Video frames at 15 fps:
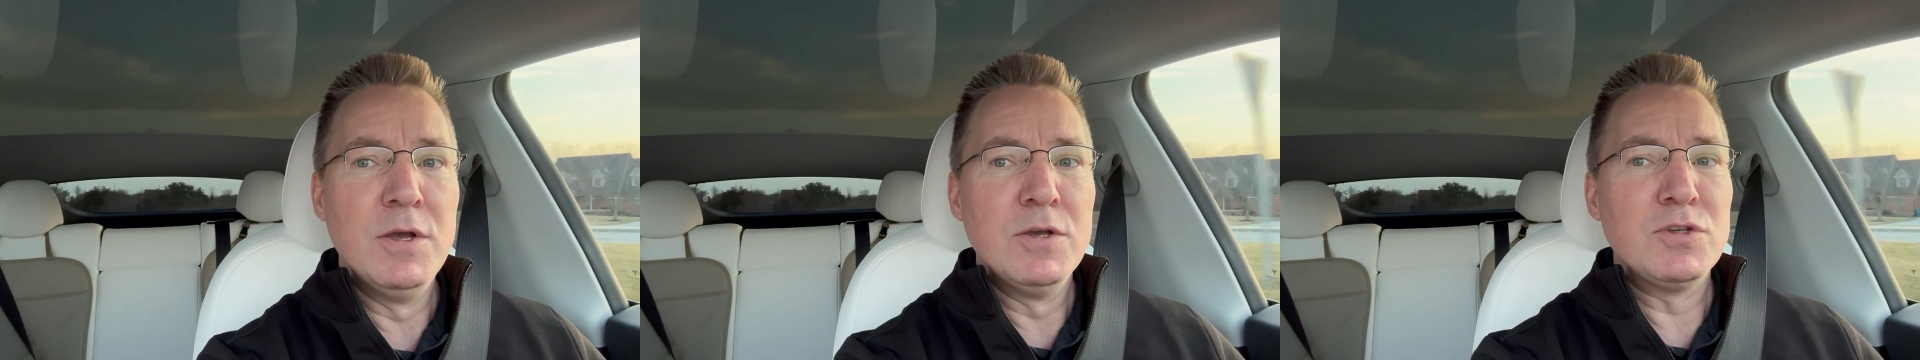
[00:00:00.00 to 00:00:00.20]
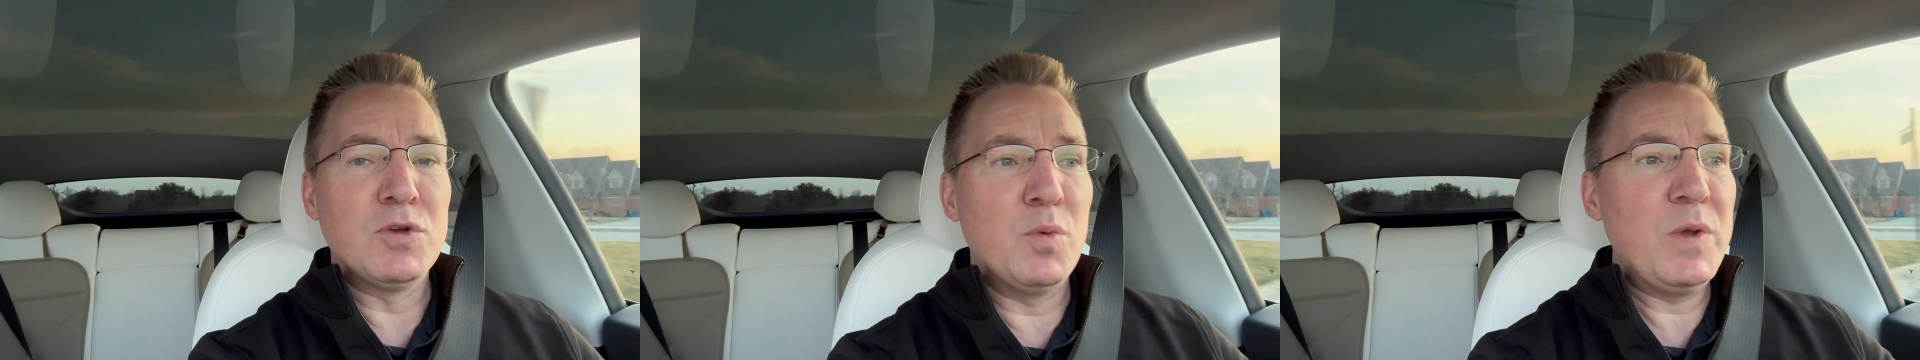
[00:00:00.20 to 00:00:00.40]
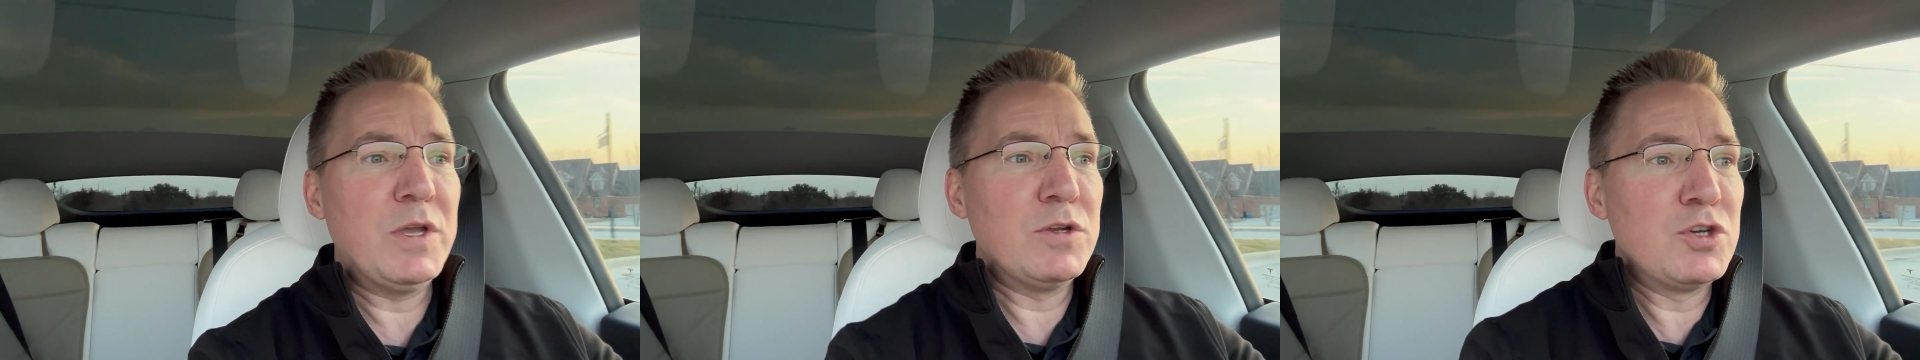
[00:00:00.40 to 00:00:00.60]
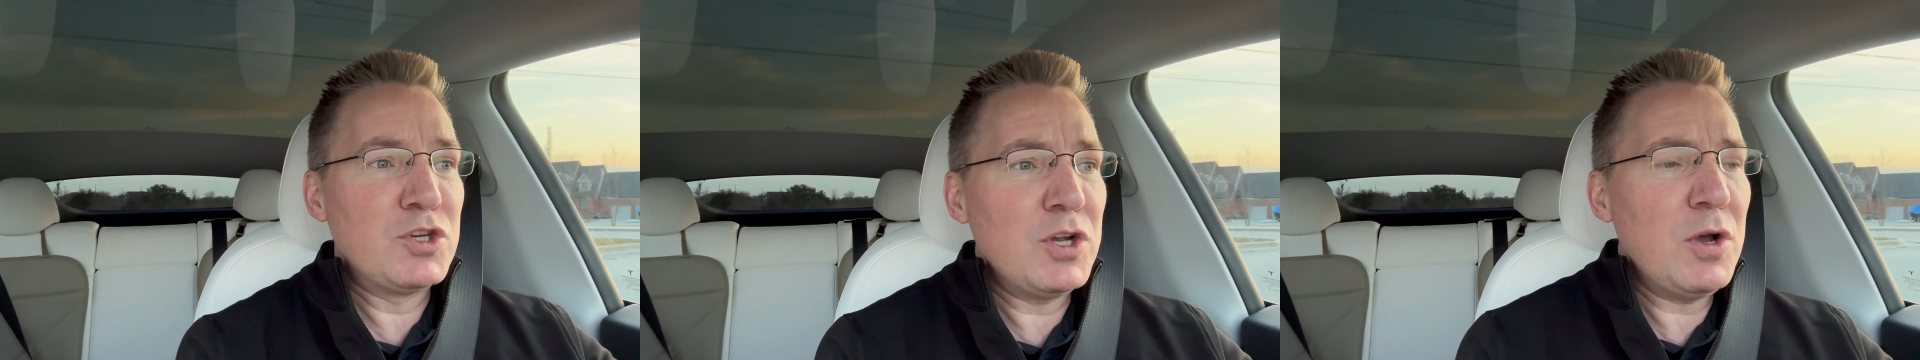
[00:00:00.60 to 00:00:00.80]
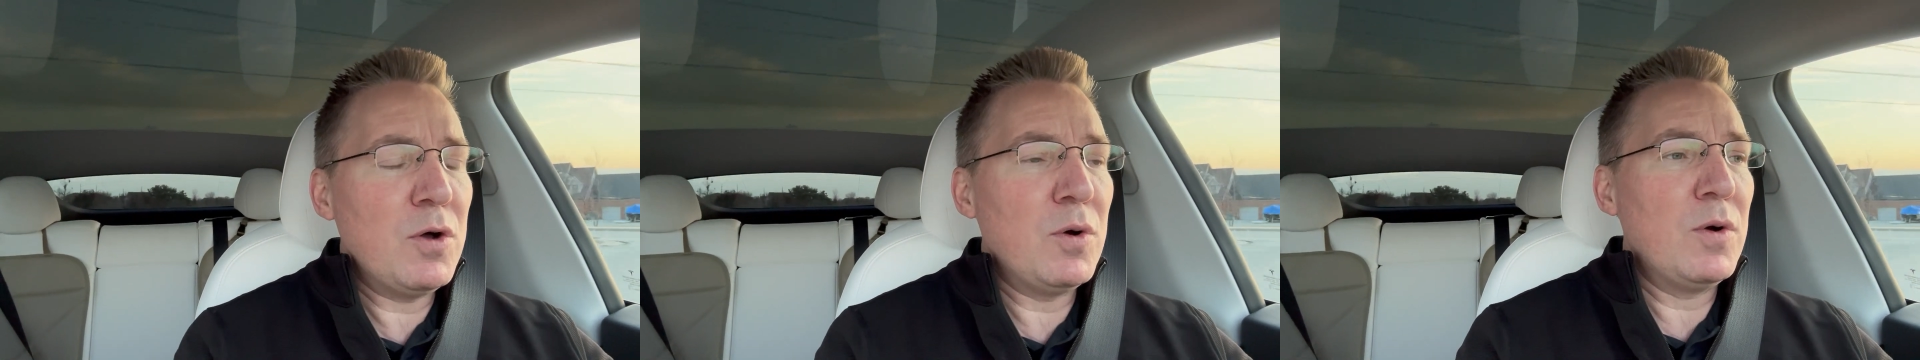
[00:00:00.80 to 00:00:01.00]
So we can
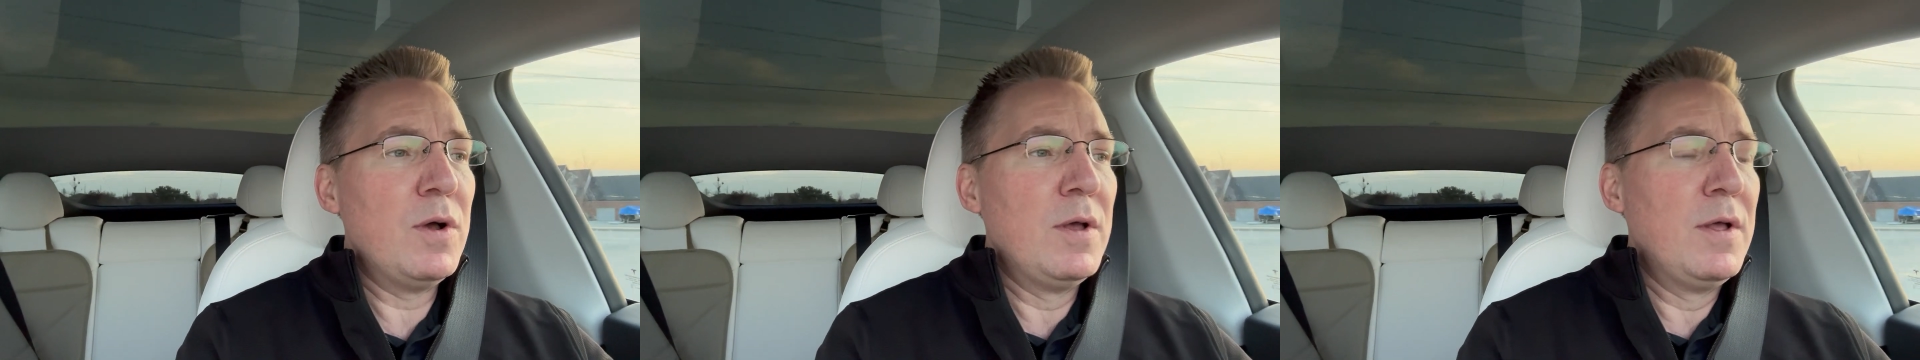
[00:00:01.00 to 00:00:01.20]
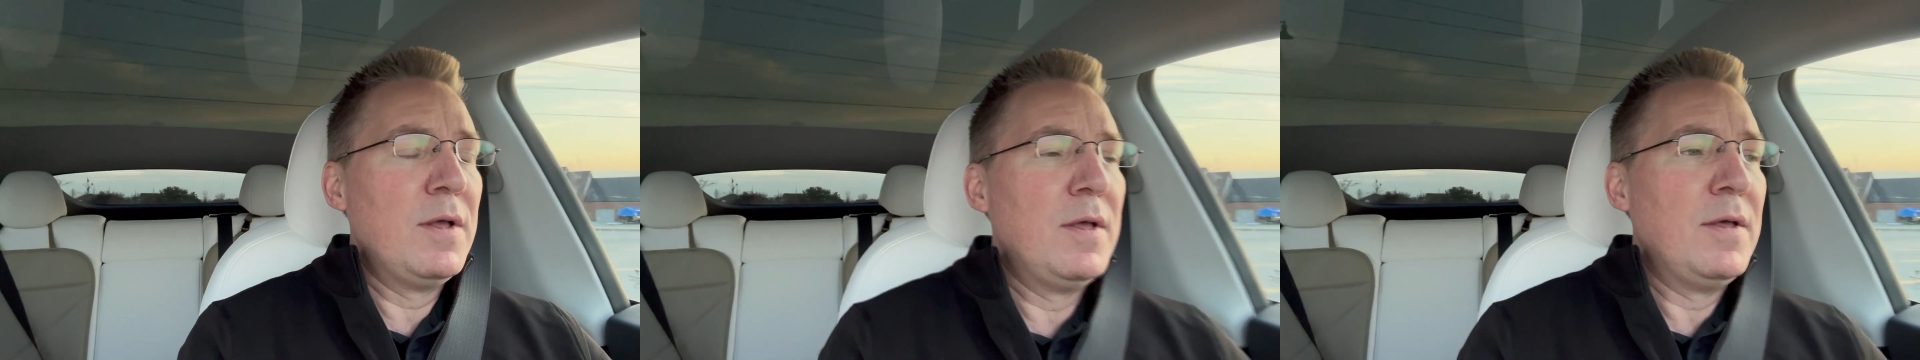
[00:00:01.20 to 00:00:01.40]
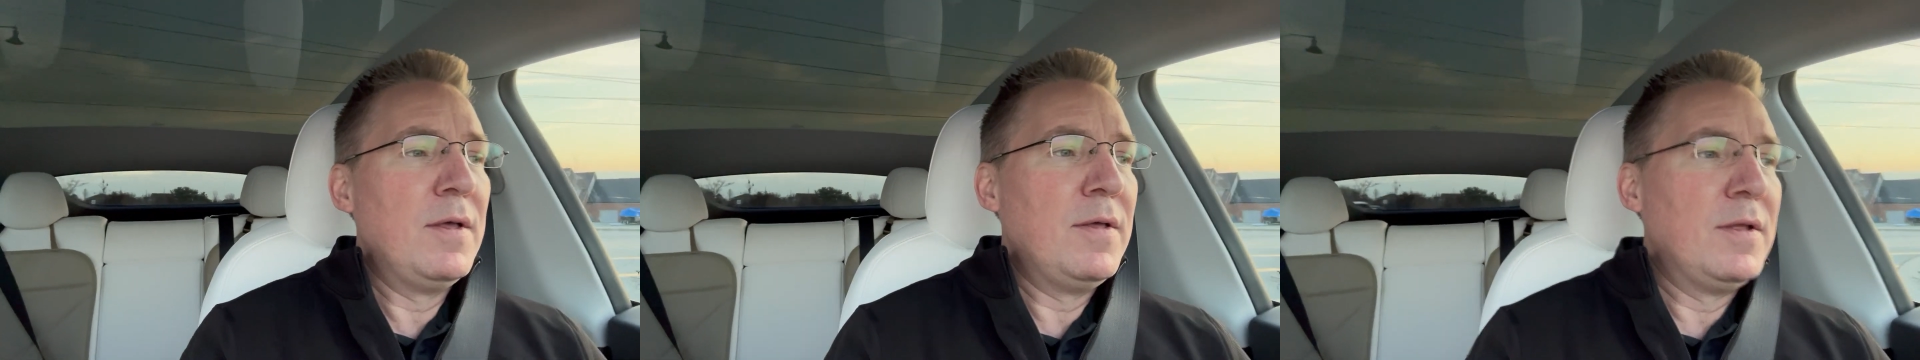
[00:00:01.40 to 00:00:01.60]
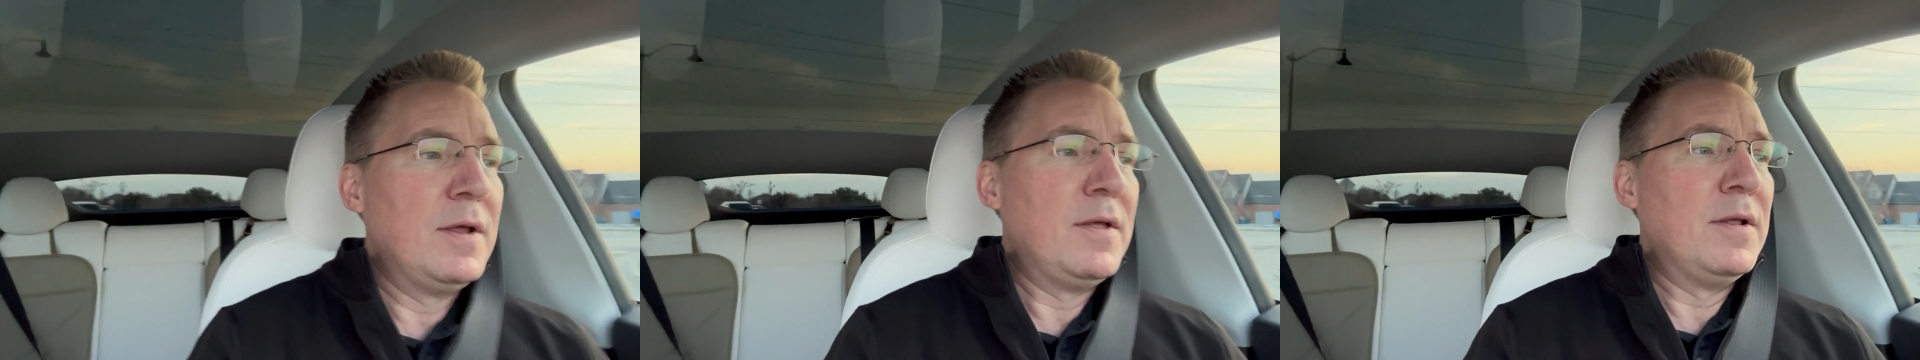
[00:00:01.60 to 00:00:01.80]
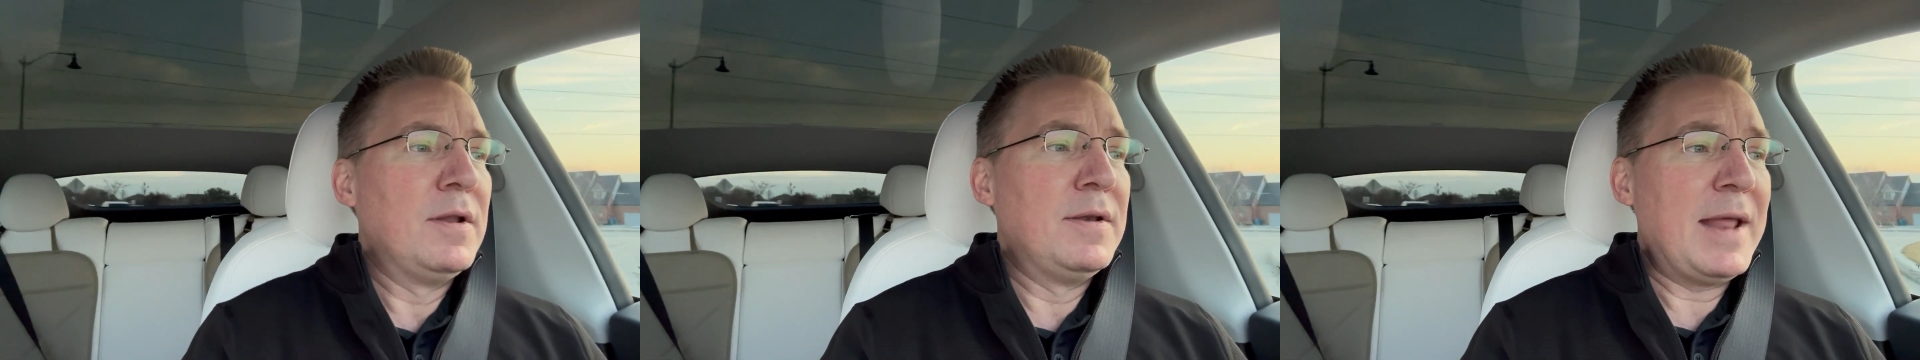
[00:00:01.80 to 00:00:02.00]
show
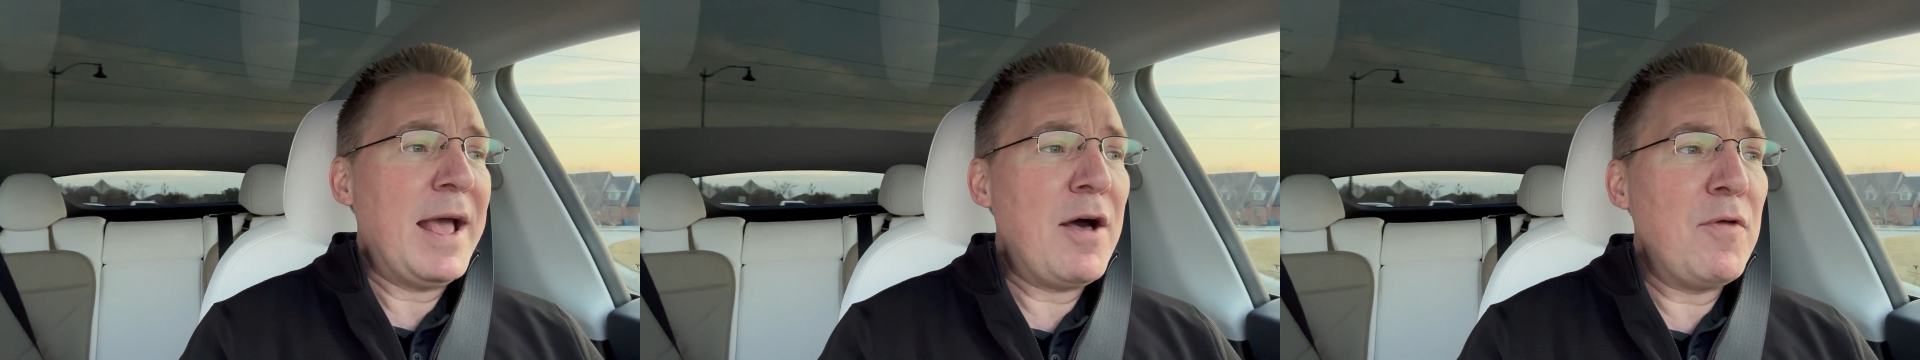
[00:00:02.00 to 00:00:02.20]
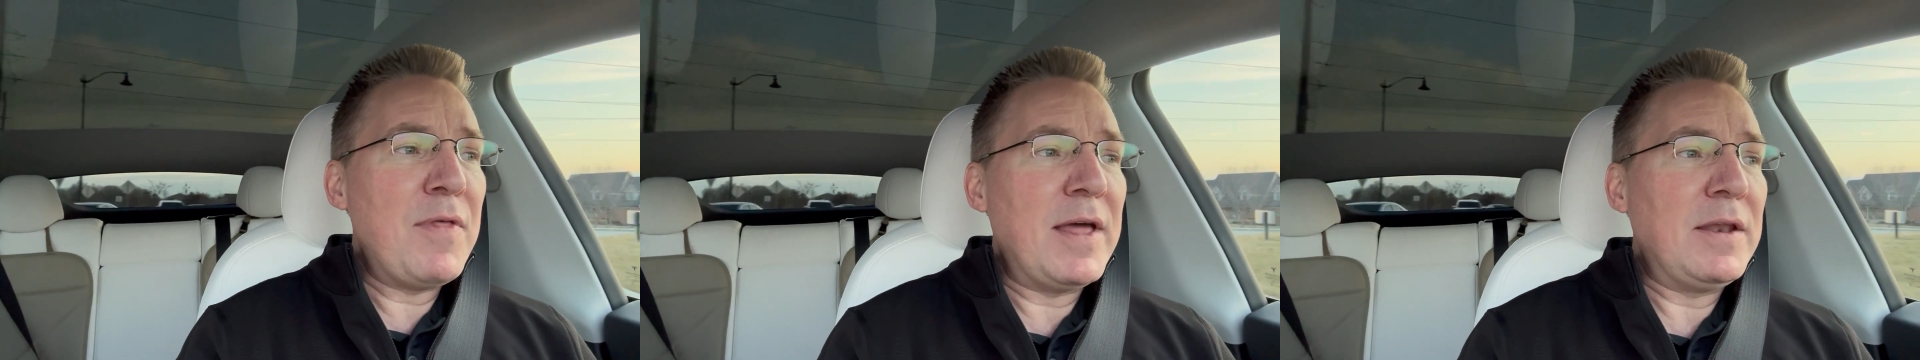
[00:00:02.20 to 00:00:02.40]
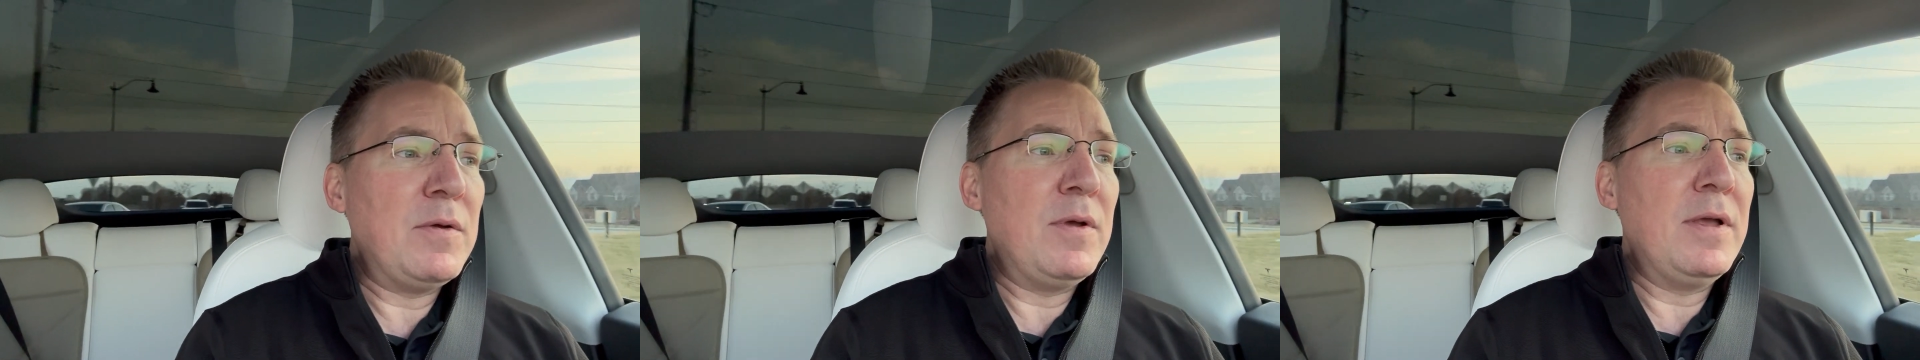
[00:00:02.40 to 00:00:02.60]
now that